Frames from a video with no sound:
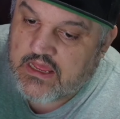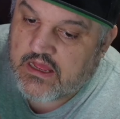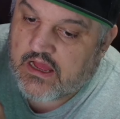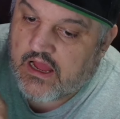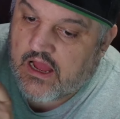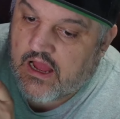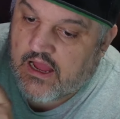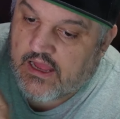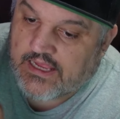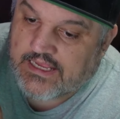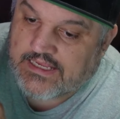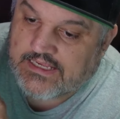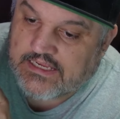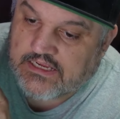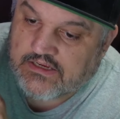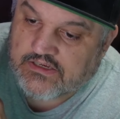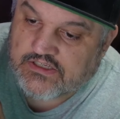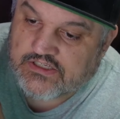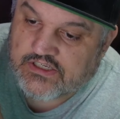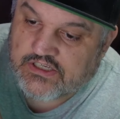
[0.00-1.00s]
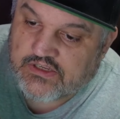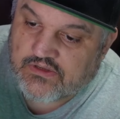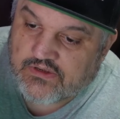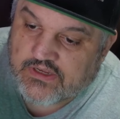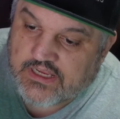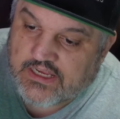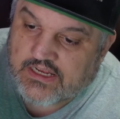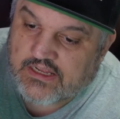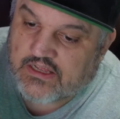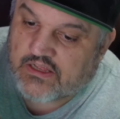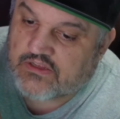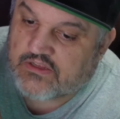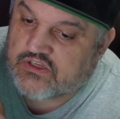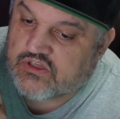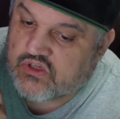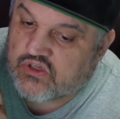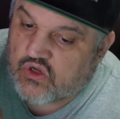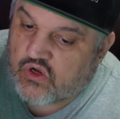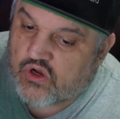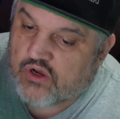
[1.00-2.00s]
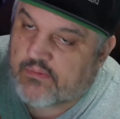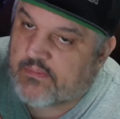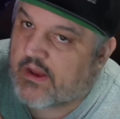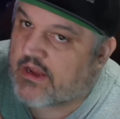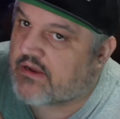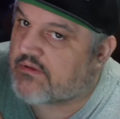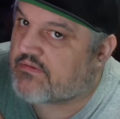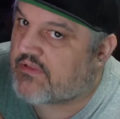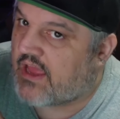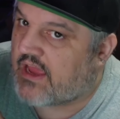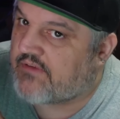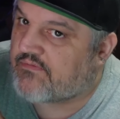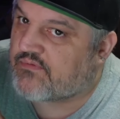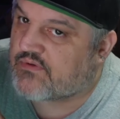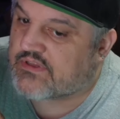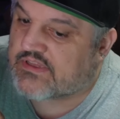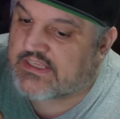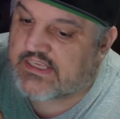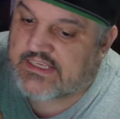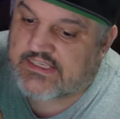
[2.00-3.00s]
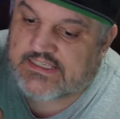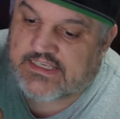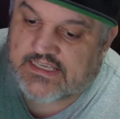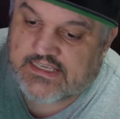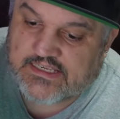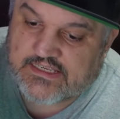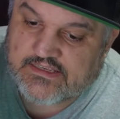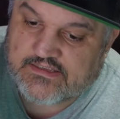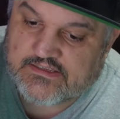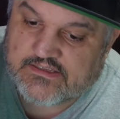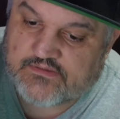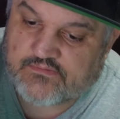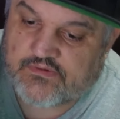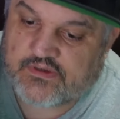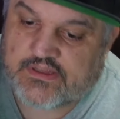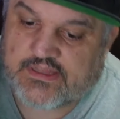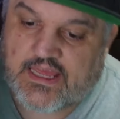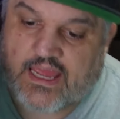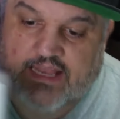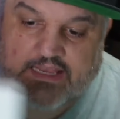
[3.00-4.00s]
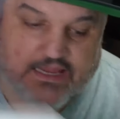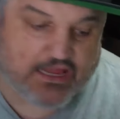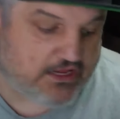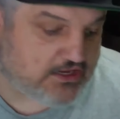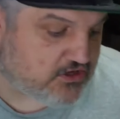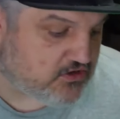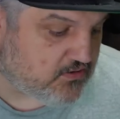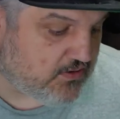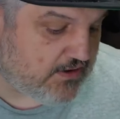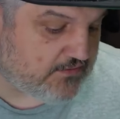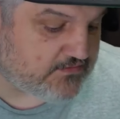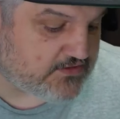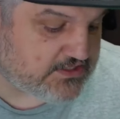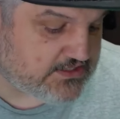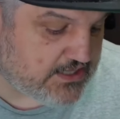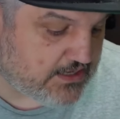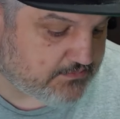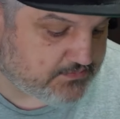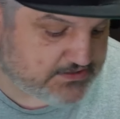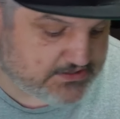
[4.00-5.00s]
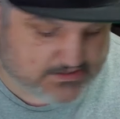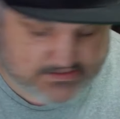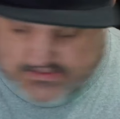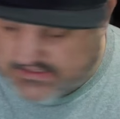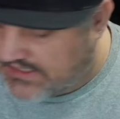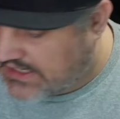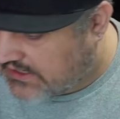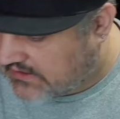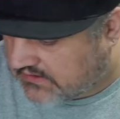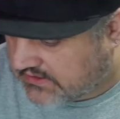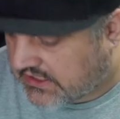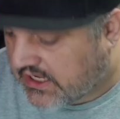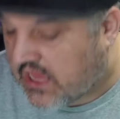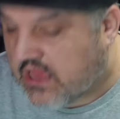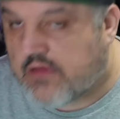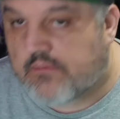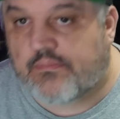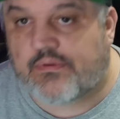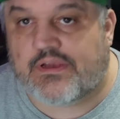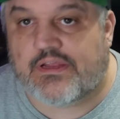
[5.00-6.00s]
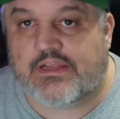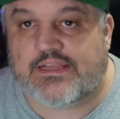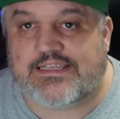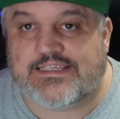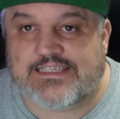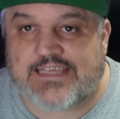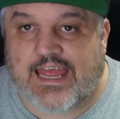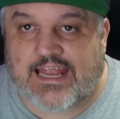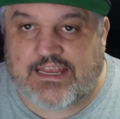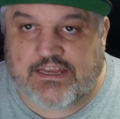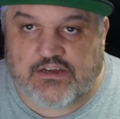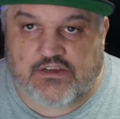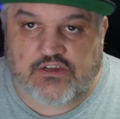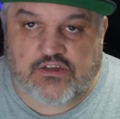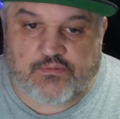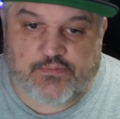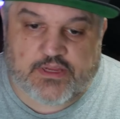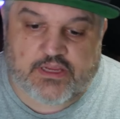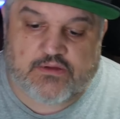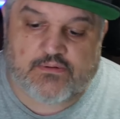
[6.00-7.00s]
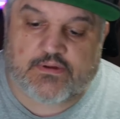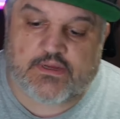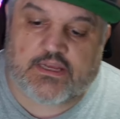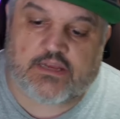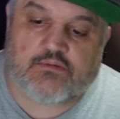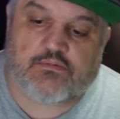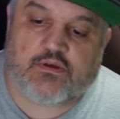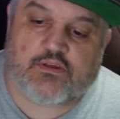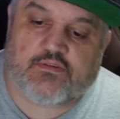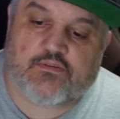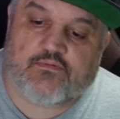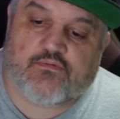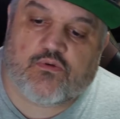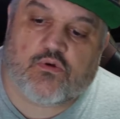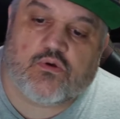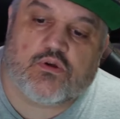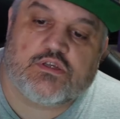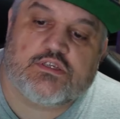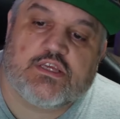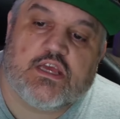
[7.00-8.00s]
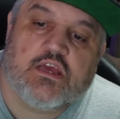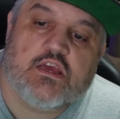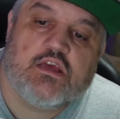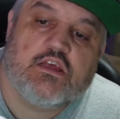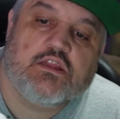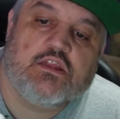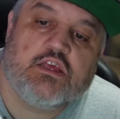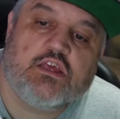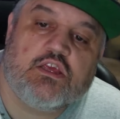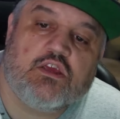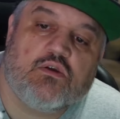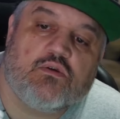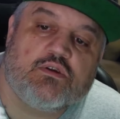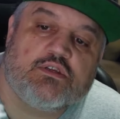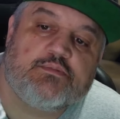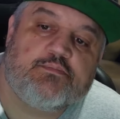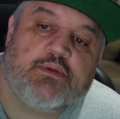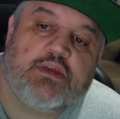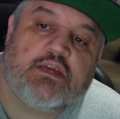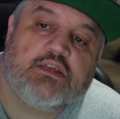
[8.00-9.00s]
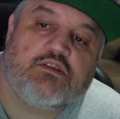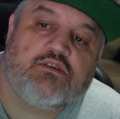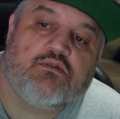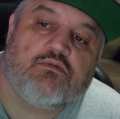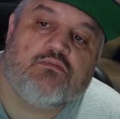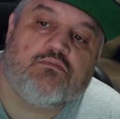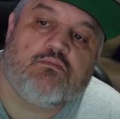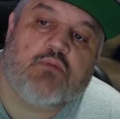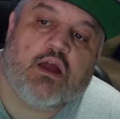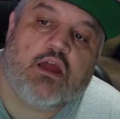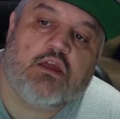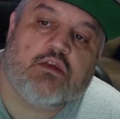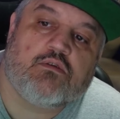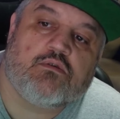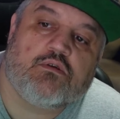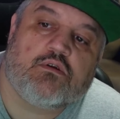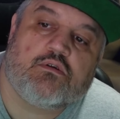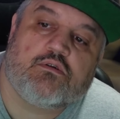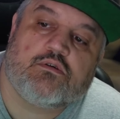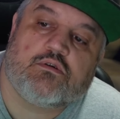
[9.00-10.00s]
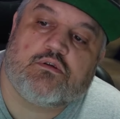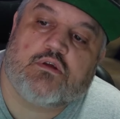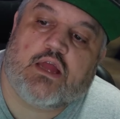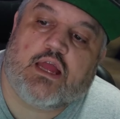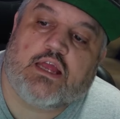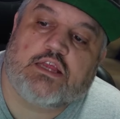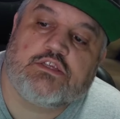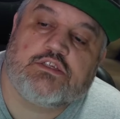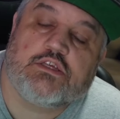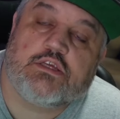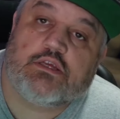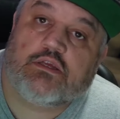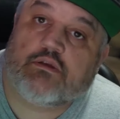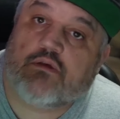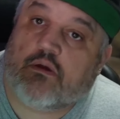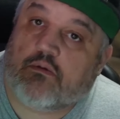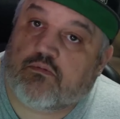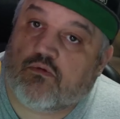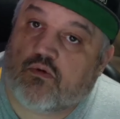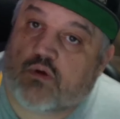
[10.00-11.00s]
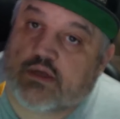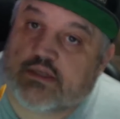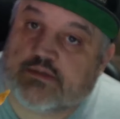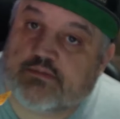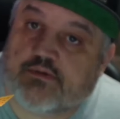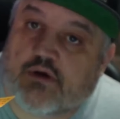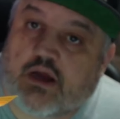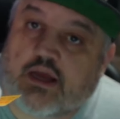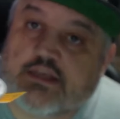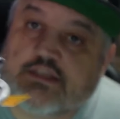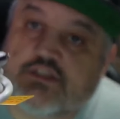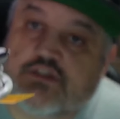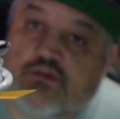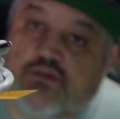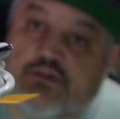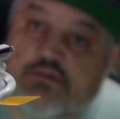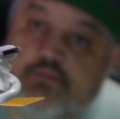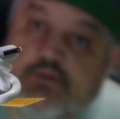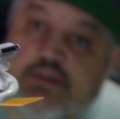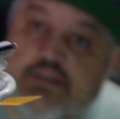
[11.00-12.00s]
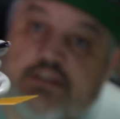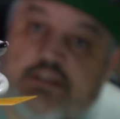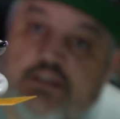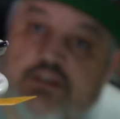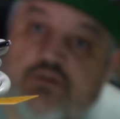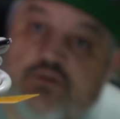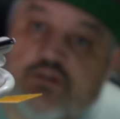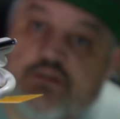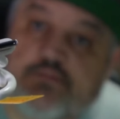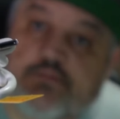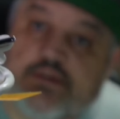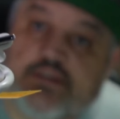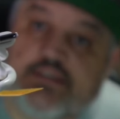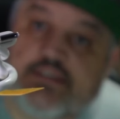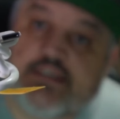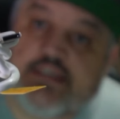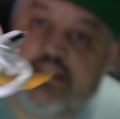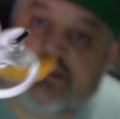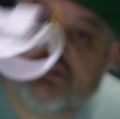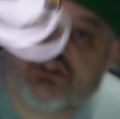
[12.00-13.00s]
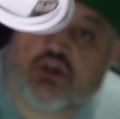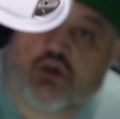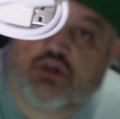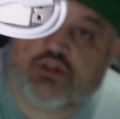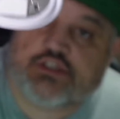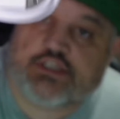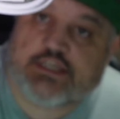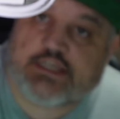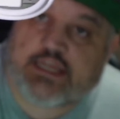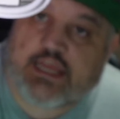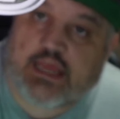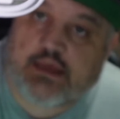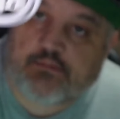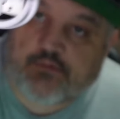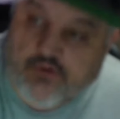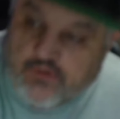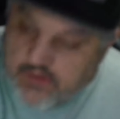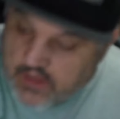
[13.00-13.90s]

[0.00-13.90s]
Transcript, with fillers: uh, in here, so you'll get a good amount of life with this. Uh, with that, now you do have steps of sounds, but inside here you'll be greeted with, of course, the USB to micro, or actually, quite surprised, USB to USB C charging cable.